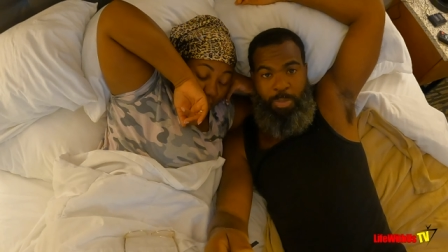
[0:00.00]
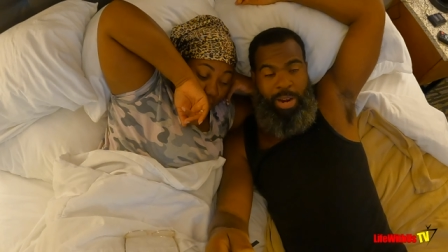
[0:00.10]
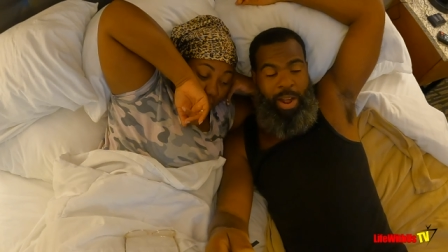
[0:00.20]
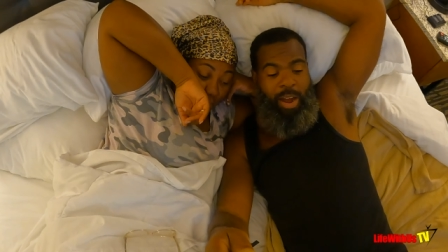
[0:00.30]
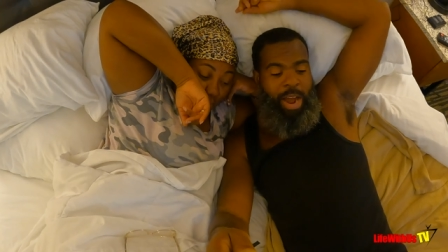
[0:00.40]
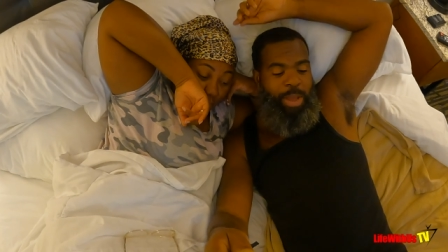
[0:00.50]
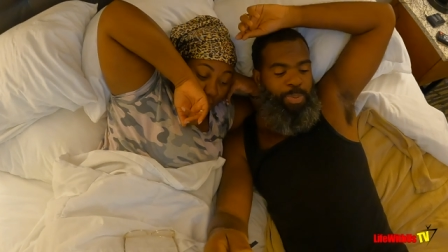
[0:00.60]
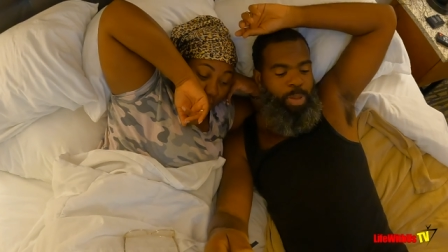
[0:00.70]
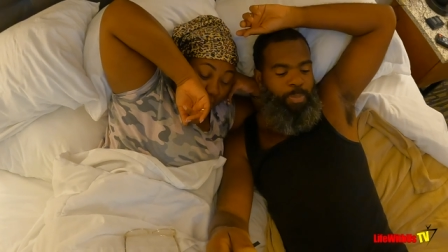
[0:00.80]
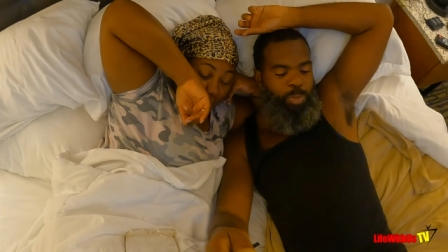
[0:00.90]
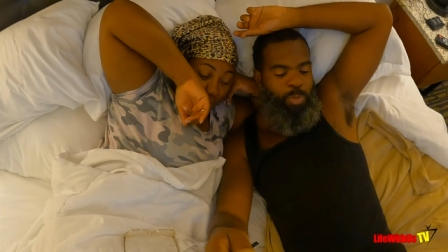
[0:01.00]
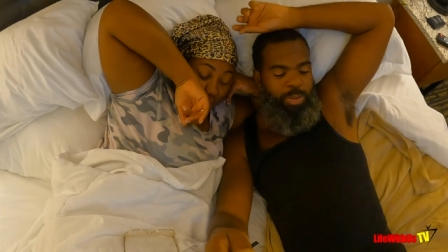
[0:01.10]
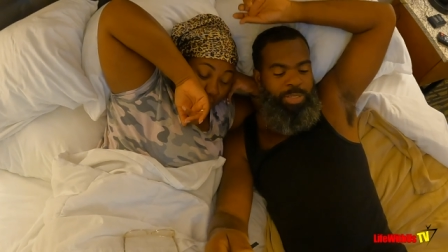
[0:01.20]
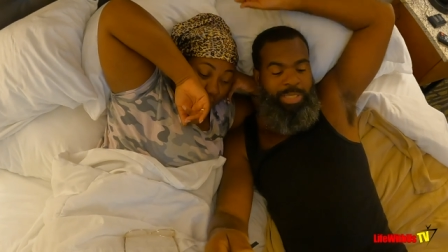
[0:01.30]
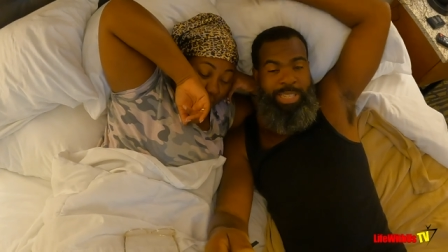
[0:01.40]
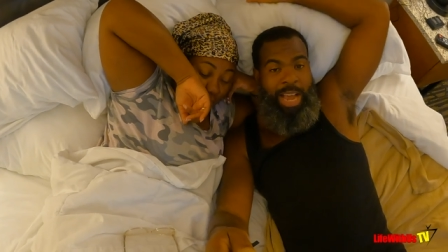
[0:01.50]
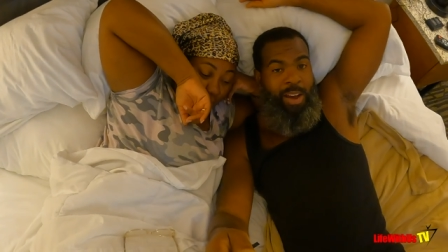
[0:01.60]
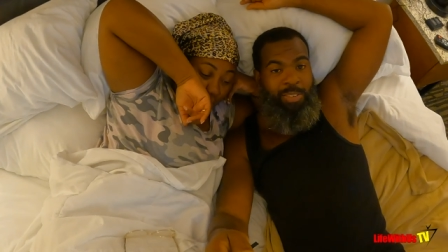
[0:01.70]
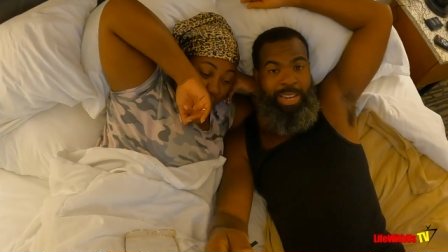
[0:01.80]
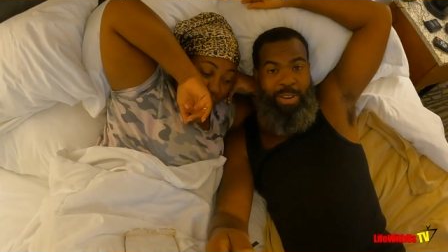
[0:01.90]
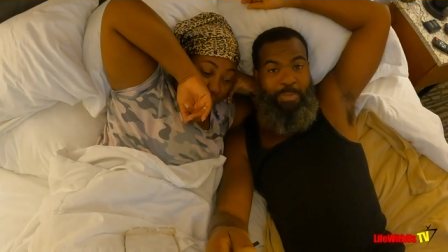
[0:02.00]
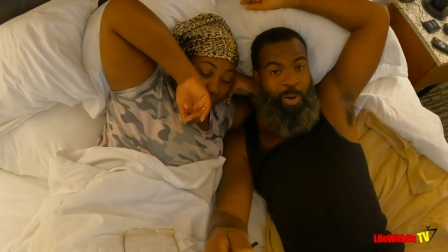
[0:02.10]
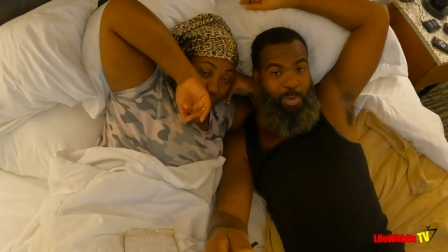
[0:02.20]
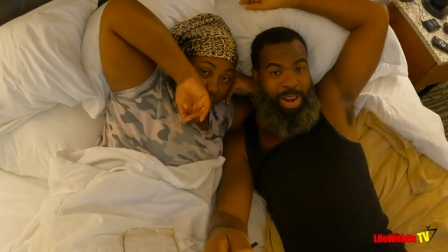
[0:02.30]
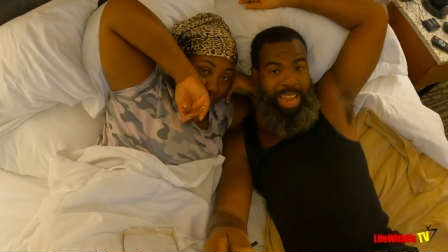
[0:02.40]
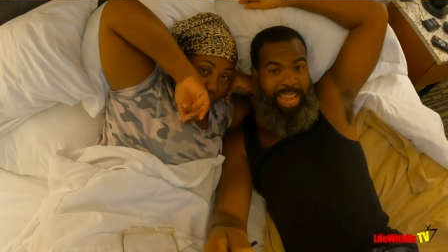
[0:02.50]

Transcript: But all right, peoples, we're gonna see y'all in the morning.